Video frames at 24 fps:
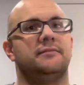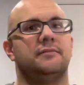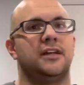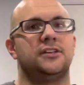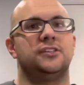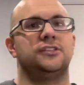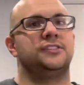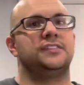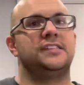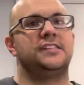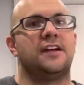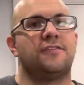I
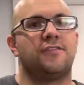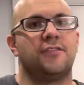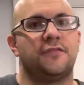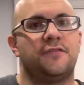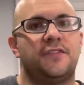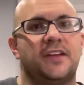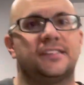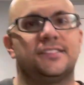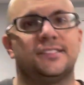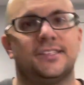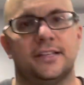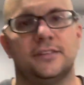just never
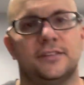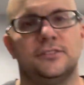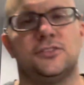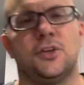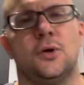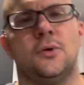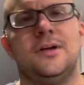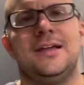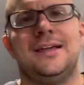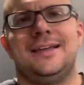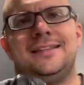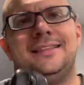fixed it.
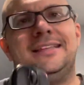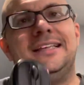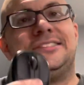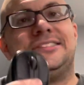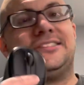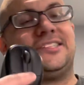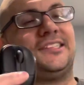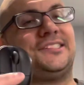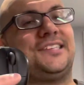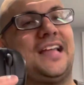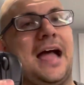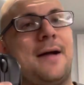So these
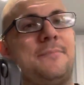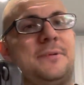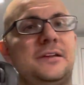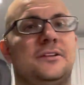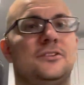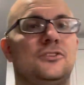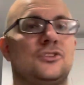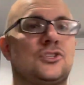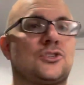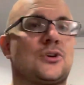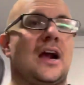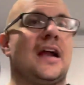things
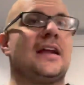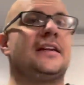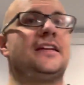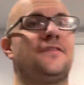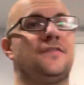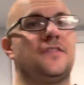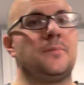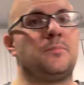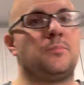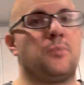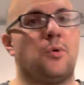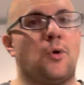happen, try a
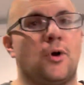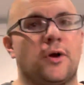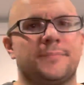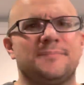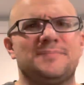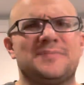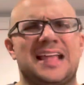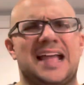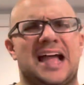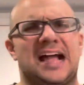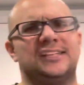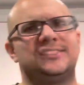different
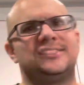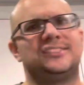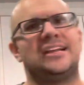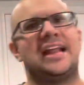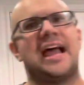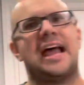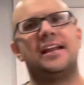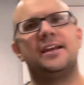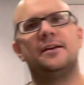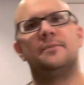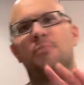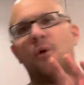port. As an
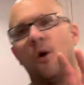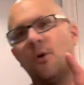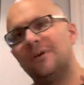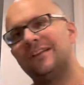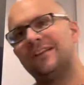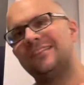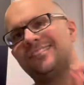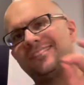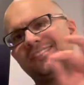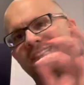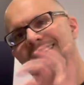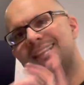added
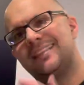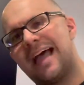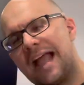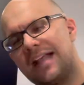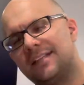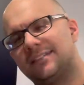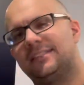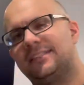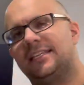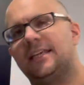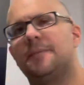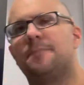bonus to
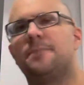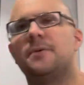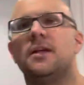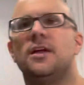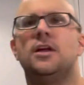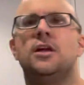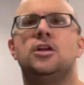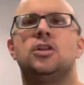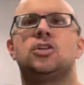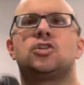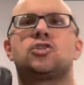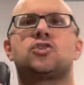that tip,
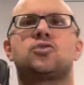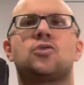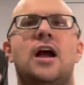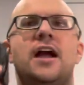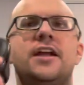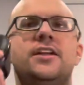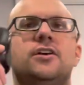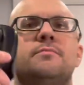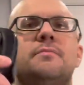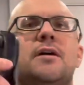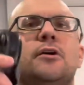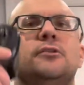try
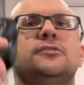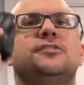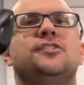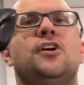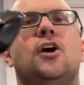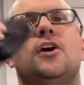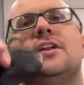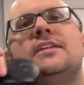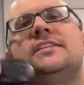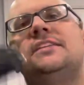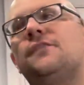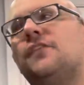your mouse
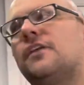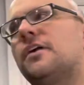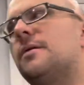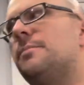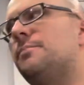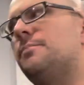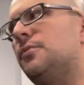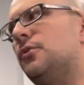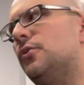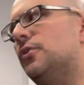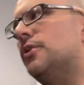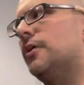on a different
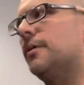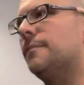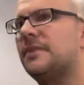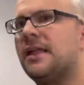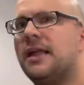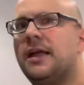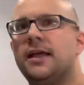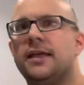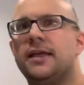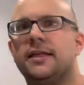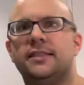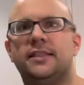computer.
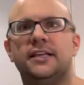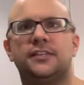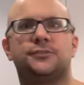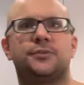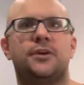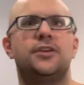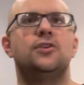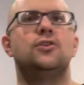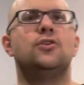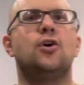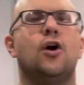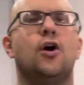This way
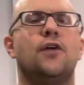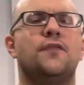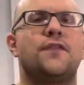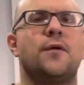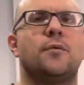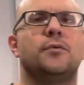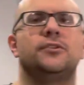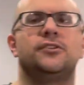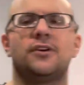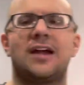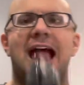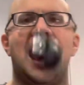you know if it
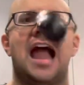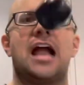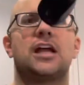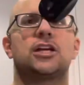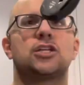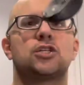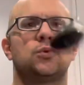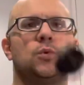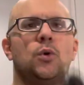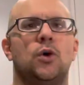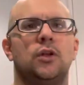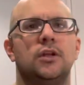was your
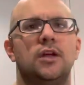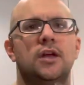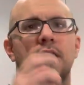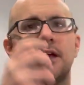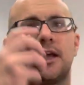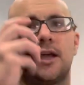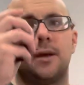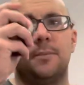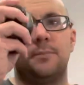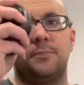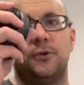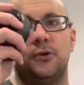actual
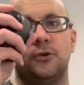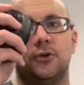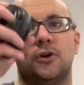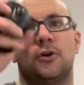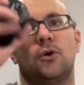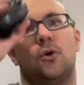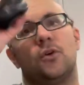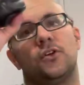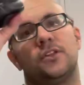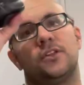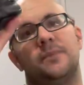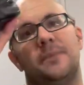computer
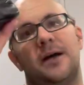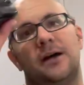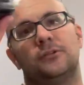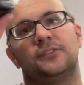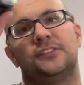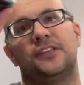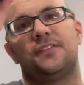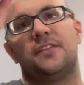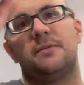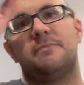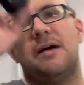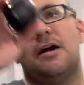or the mouse.
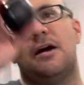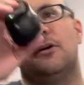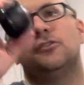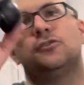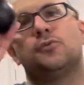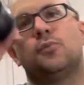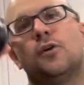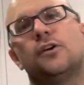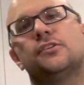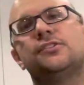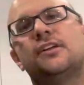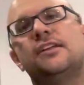If the mouse
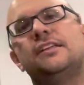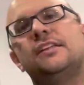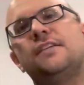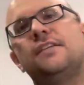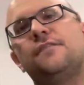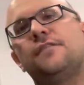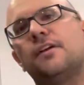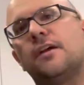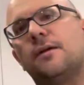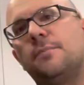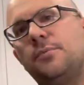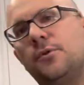works on a
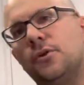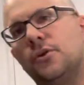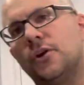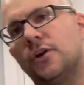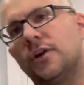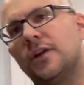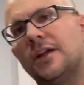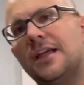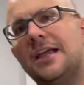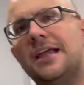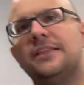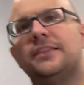different
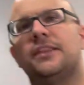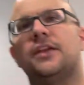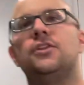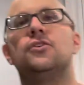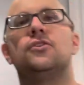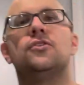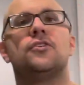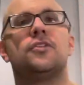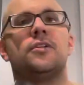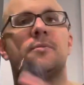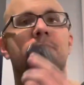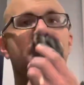computer, then you
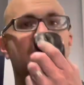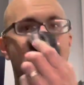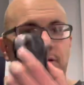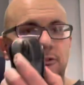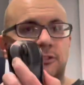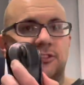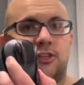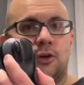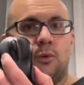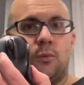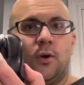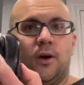know the
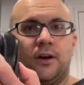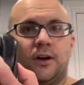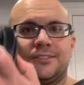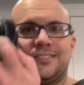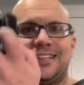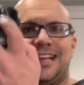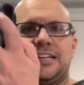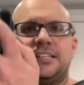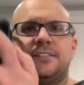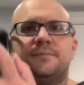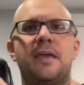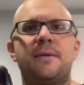mouse still works,
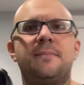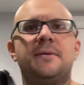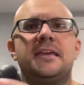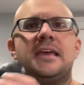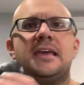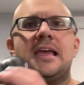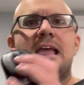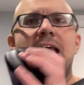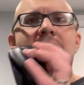and it's maybe